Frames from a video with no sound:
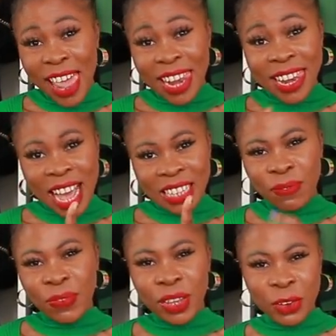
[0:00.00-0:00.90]

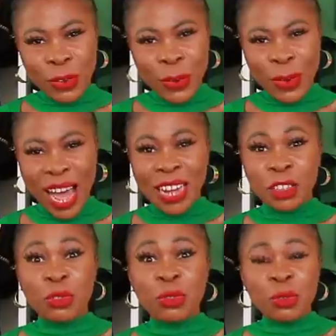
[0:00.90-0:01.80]
Last video, I
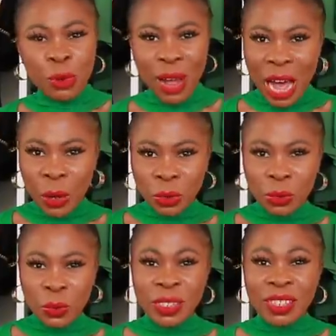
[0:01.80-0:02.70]
took you
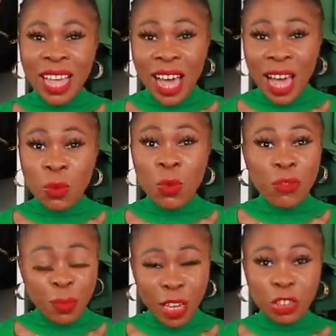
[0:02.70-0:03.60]
out to Zara
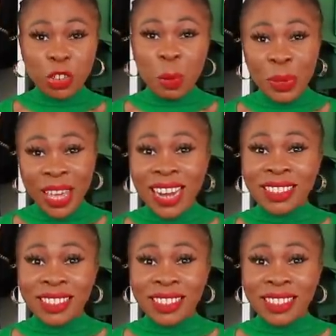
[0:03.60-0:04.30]
with me shopping at